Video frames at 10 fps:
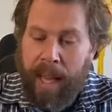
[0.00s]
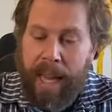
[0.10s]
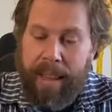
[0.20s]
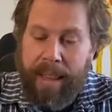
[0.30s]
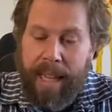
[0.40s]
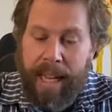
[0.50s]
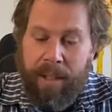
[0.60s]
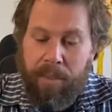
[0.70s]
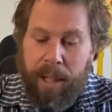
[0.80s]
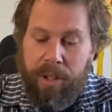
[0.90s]
and
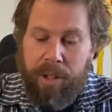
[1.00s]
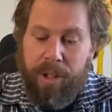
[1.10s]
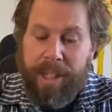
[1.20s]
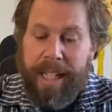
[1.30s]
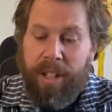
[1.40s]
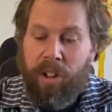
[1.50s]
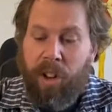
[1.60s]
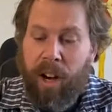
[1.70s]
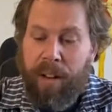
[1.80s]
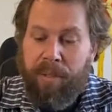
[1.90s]
then what you do is just get a
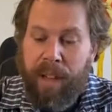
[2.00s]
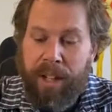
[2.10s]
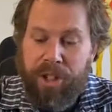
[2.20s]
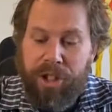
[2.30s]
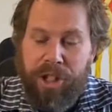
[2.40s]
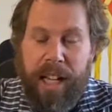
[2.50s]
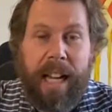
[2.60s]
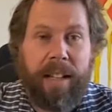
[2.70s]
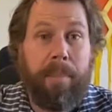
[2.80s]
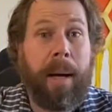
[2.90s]
knife and just
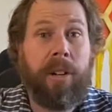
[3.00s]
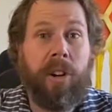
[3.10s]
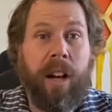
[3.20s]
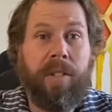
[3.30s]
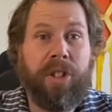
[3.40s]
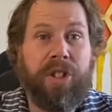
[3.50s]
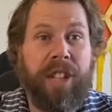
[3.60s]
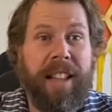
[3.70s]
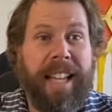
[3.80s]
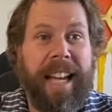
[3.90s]
gently, a butter knife, and just
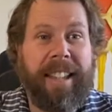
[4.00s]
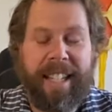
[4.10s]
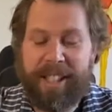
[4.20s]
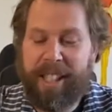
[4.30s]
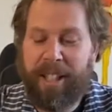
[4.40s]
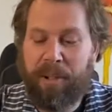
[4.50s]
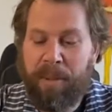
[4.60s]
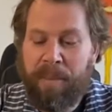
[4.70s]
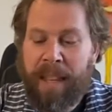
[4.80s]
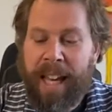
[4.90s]
gently cut that seal,
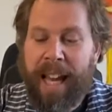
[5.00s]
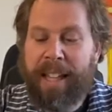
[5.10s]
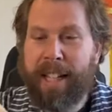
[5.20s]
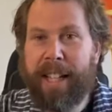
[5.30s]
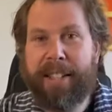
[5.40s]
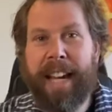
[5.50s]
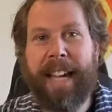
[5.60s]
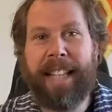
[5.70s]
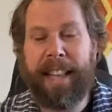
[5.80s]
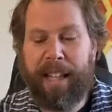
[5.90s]
and then you can
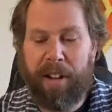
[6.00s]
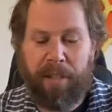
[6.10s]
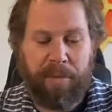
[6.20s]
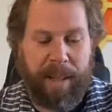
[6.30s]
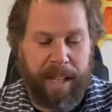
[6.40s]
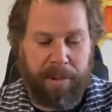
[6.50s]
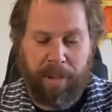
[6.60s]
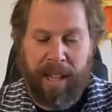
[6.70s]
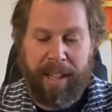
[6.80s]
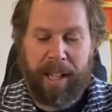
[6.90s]
take that lid off. But that'll
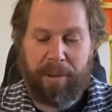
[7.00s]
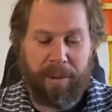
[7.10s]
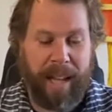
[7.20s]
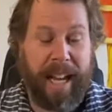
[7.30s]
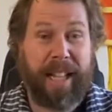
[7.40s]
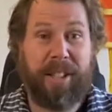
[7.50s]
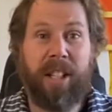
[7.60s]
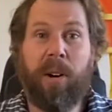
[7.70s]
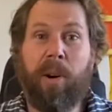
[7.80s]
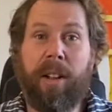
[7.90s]
last. You
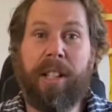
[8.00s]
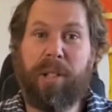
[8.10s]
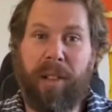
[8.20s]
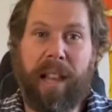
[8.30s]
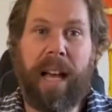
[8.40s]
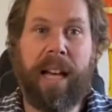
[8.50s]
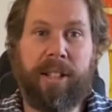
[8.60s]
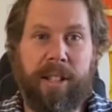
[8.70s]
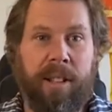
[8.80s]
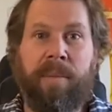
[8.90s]
know what? This will last